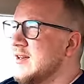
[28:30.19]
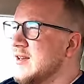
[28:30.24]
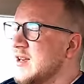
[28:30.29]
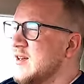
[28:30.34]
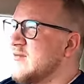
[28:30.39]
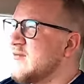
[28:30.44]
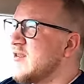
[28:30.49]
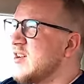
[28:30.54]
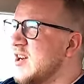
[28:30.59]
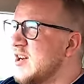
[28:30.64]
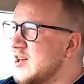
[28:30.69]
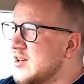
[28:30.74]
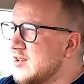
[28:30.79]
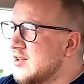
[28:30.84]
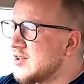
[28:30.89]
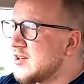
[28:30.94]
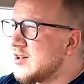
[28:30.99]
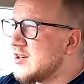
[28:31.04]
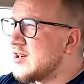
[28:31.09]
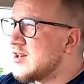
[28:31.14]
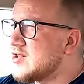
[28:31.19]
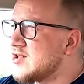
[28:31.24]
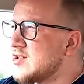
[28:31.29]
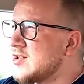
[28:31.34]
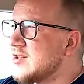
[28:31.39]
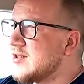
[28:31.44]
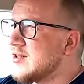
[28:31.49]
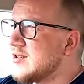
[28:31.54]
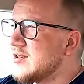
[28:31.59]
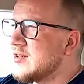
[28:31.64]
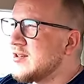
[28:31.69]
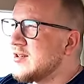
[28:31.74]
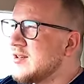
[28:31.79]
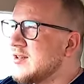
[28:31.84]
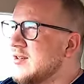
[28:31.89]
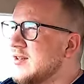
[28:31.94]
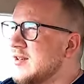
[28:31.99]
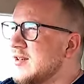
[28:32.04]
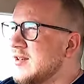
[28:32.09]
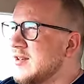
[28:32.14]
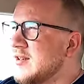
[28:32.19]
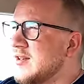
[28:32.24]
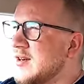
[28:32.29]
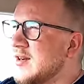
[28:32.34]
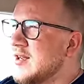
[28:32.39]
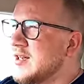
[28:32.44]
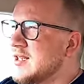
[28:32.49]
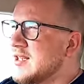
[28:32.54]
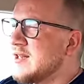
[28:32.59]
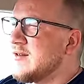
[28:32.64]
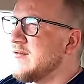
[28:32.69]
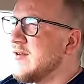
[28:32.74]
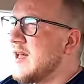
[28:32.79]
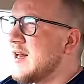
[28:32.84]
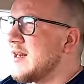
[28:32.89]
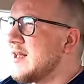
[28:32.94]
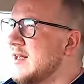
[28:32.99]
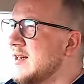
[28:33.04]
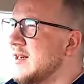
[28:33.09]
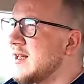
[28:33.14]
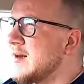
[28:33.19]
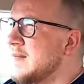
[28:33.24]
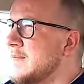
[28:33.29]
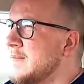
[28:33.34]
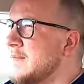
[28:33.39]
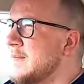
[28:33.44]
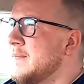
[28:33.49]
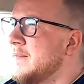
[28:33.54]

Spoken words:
really good condition, nicely valeted up.